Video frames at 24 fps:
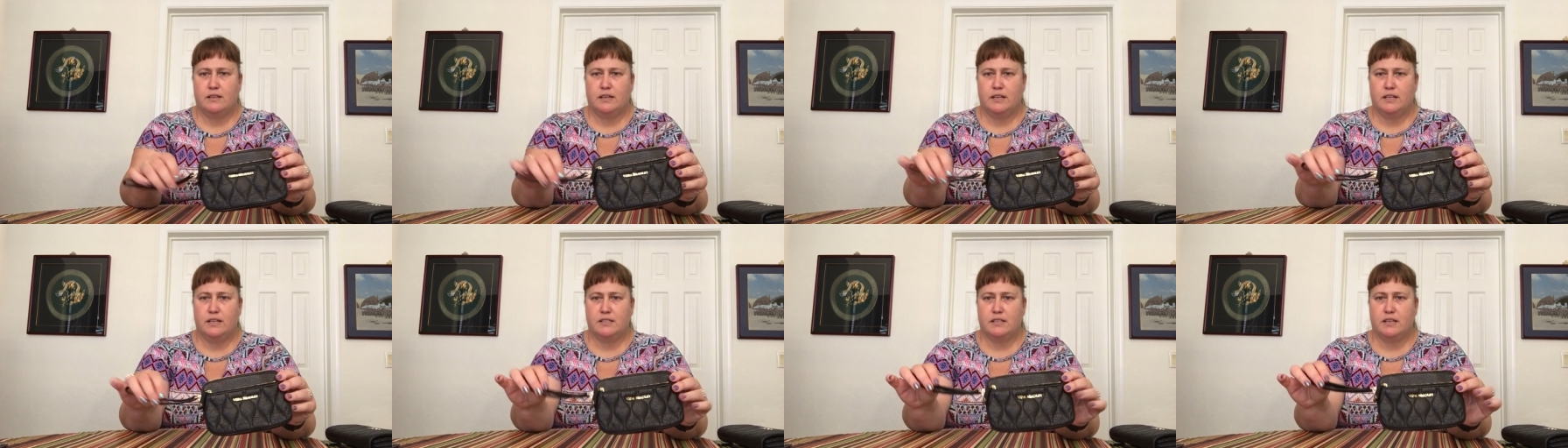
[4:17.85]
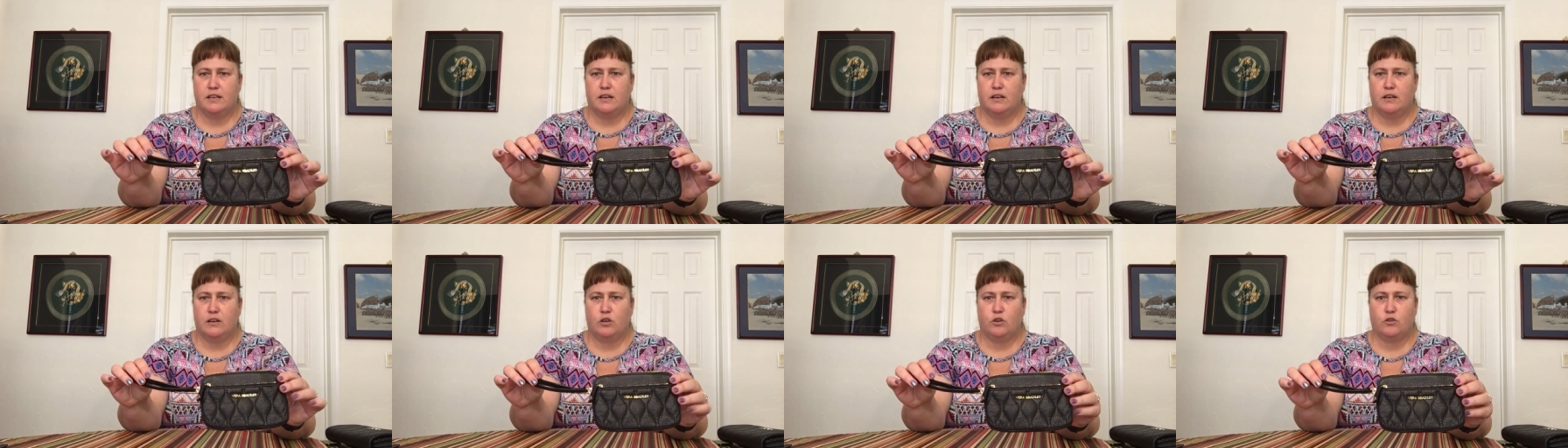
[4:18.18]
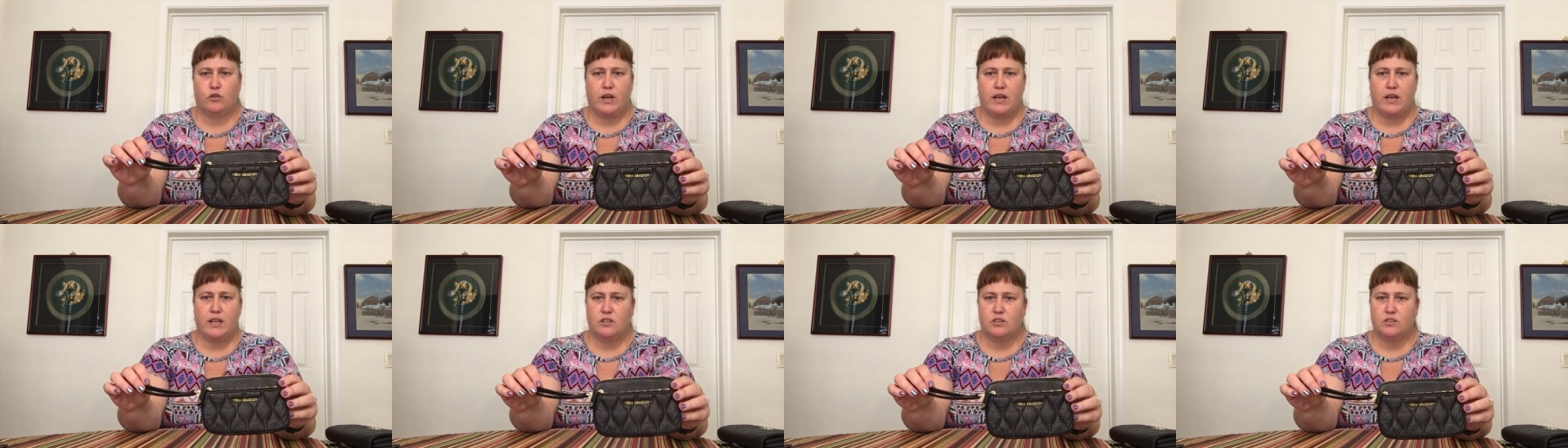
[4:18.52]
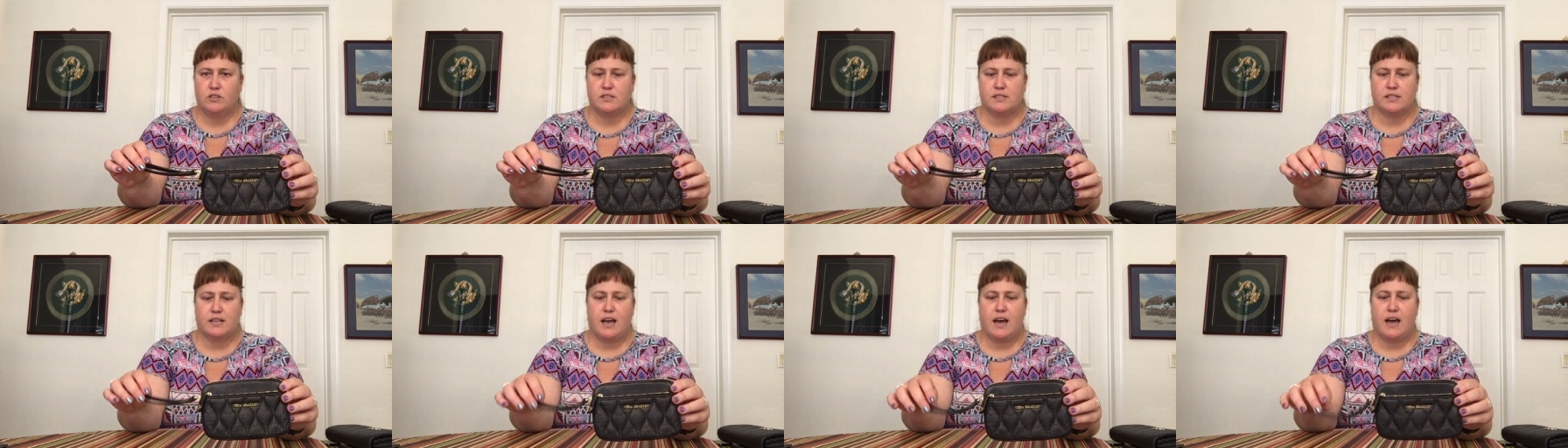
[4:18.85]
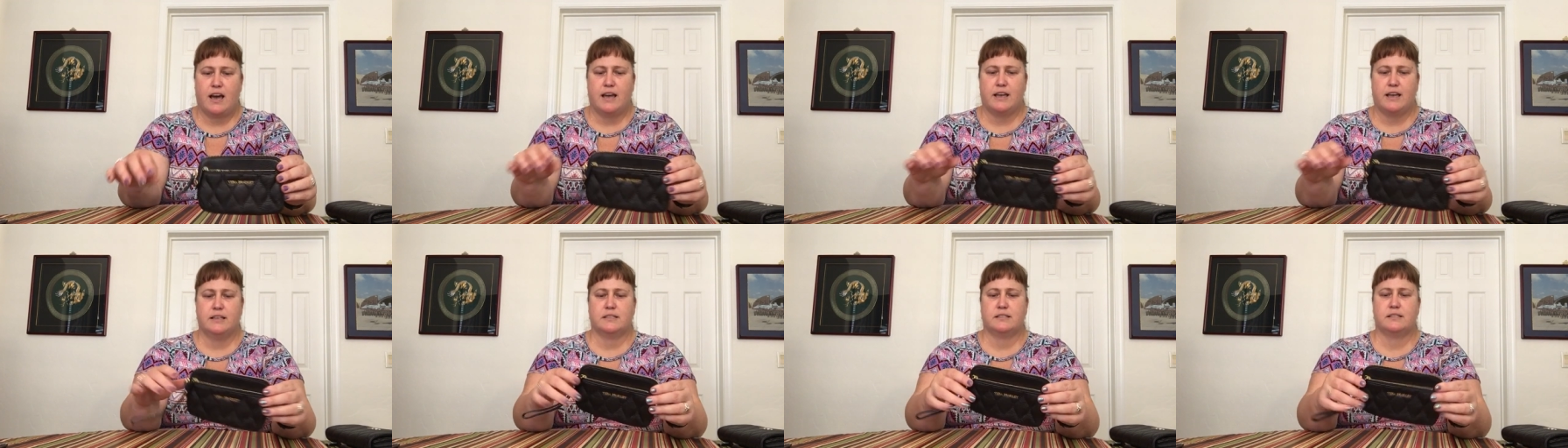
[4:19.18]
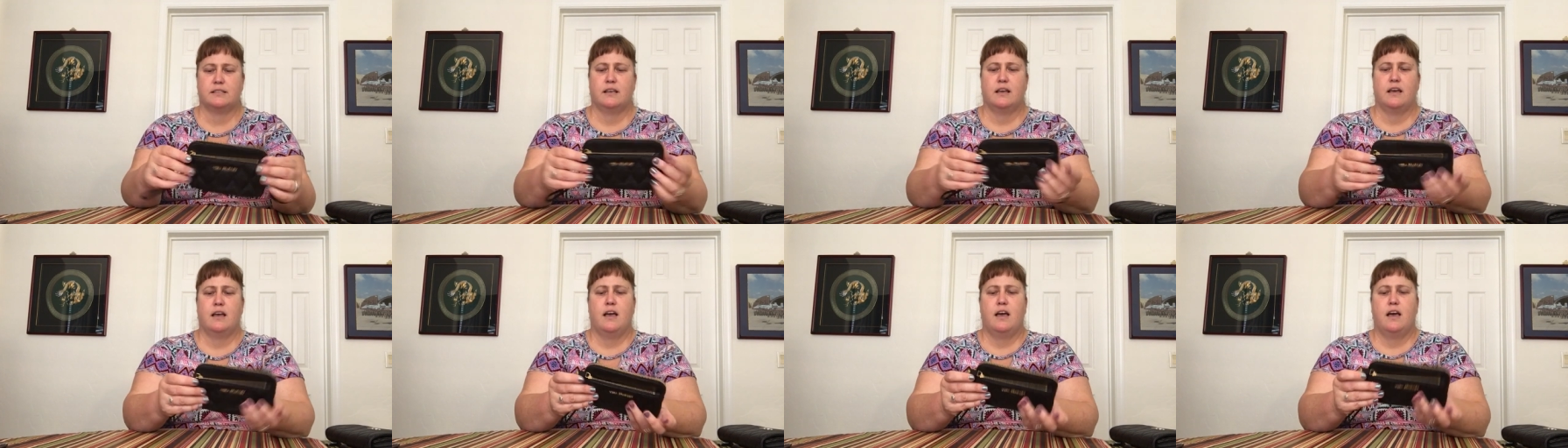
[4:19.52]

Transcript: It's a great little size.